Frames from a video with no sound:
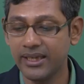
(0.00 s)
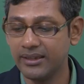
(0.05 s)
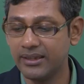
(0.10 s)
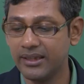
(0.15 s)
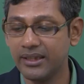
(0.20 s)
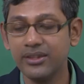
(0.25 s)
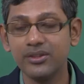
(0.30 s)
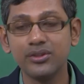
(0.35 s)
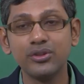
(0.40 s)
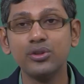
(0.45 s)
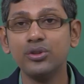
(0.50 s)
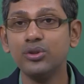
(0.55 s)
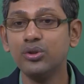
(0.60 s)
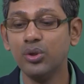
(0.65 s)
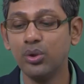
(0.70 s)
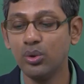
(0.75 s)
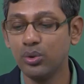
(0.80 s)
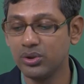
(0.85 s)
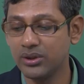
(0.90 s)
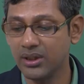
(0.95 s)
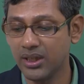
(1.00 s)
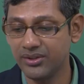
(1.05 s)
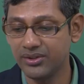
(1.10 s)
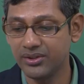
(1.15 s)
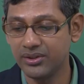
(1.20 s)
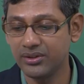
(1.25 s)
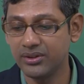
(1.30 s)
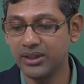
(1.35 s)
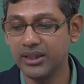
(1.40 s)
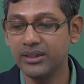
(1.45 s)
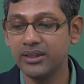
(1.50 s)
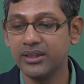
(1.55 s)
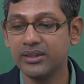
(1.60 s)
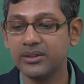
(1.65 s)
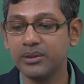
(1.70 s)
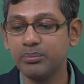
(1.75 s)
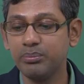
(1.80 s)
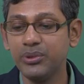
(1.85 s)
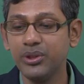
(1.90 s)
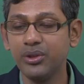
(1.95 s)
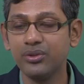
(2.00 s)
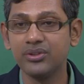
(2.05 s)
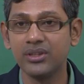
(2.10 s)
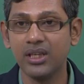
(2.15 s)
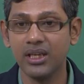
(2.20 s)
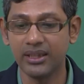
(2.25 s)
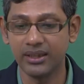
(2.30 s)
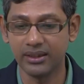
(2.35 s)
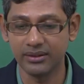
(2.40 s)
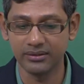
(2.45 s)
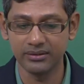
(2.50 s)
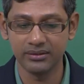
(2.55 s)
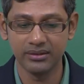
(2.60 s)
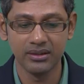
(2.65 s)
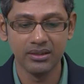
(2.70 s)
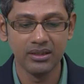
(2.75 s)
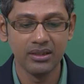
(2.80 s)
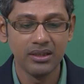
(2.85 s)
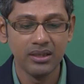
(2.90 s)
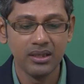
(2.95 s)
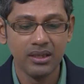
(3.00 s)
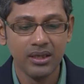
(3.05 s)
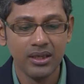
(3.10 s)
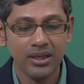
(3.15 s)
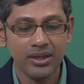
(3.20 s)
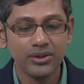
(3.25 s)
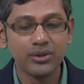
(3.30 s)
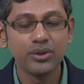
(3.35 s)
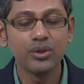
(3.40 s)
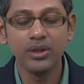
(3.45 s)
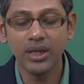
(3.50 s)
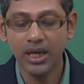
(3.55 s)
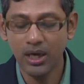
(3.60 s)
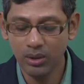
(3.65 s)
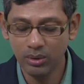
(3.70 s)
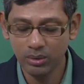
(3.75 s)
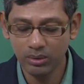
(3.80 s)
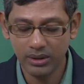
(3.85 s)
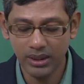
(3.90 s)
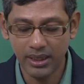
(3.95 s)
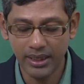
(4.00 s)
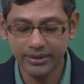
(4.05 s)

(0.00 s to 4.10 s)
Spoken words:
there is no such thing, it is a pure silicon. So now I